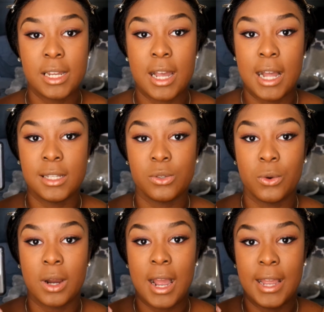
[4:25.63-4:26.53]

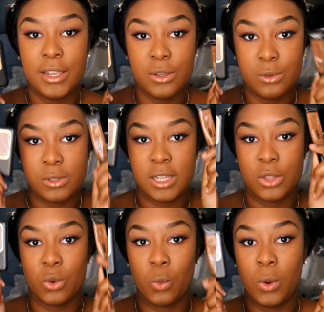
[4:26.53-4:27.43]
Contour, I use
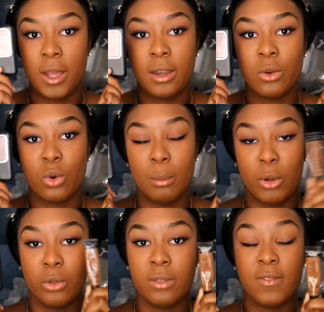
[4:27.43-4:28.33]
either one or
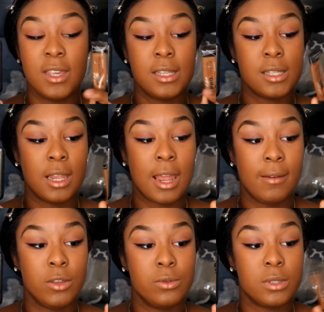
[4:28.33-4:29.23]
both of these, and I
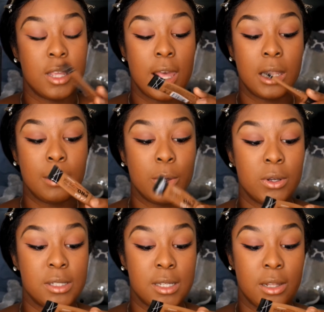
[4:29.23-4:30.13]
use the LA Pro
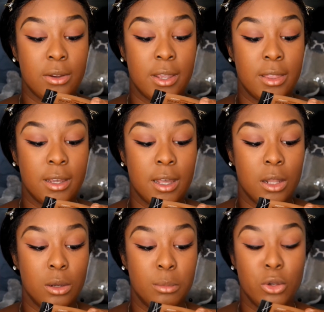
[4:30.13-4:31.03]
Concealer in the
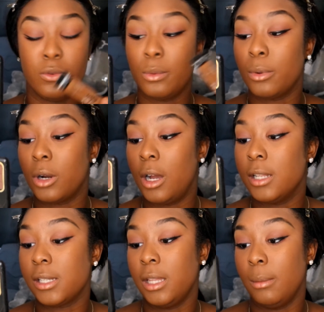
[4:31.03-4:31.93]
color Beautiful
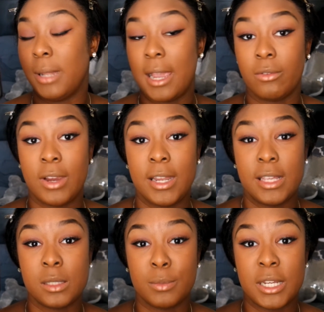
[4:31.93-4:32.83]
Bronze and the Black
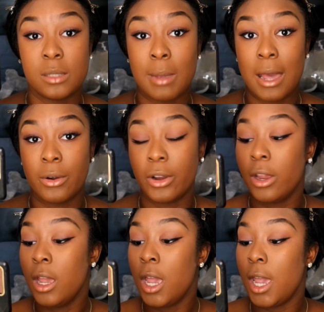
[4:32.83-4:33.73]
Radiance Pressed Powder
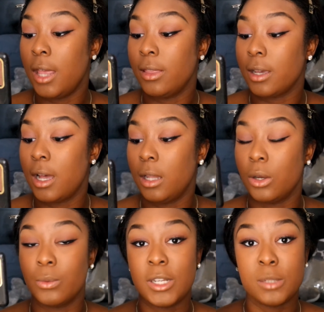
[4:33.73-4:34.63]
in the
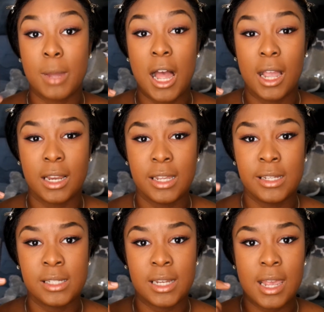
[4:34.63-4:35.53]
color Rich
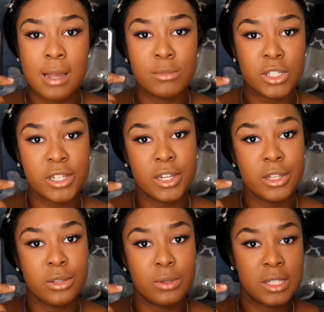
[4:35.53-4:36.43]
Mahogany. Today I'm just going
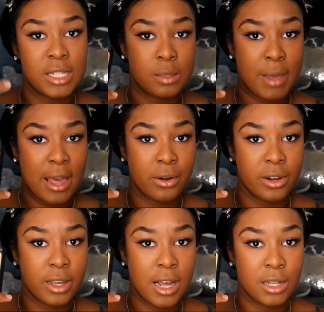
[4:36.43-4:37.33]
to use this
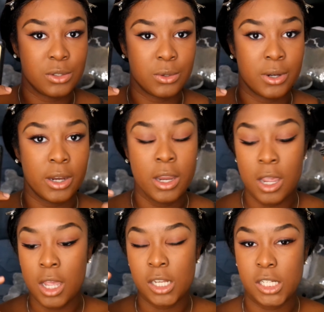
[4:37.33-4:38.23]
powder to contour,
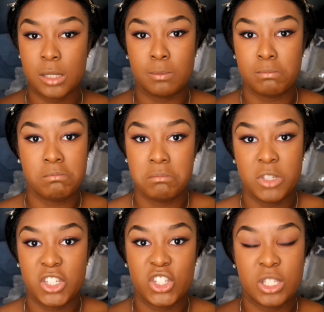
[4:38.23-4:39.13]

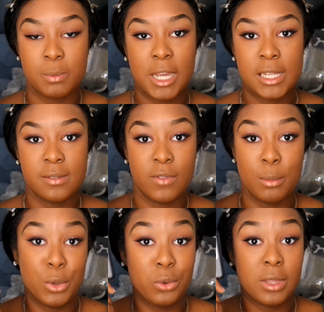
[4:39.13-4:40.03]
just because of the
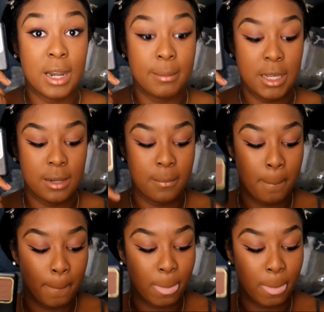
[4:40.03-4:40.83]
mood that I'm in.